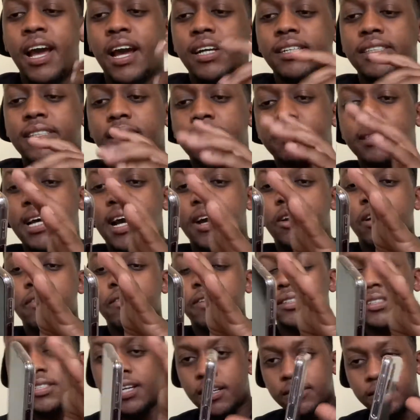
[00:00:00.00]
Sometimes I don't
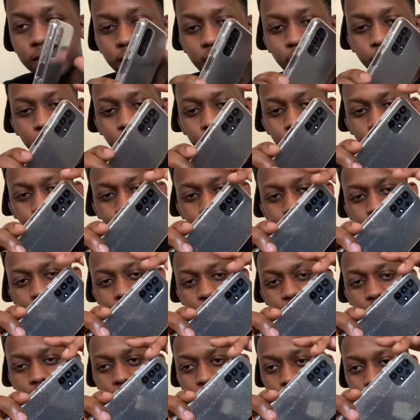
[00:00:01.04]
even talk to them either like
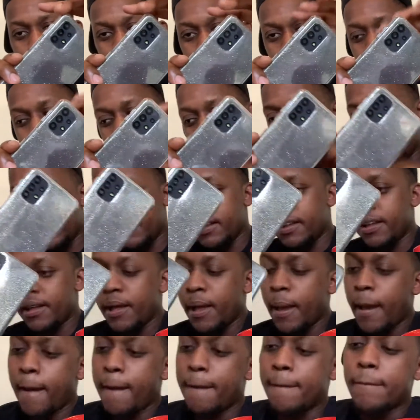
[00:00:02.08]
that, you know what I'm saying?
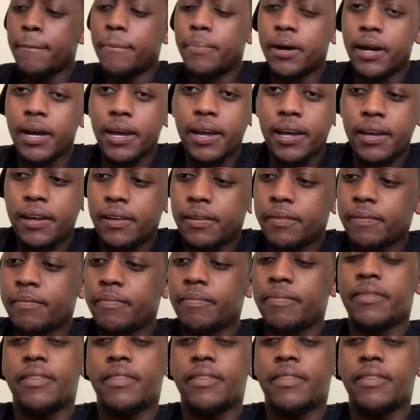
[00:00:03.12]
But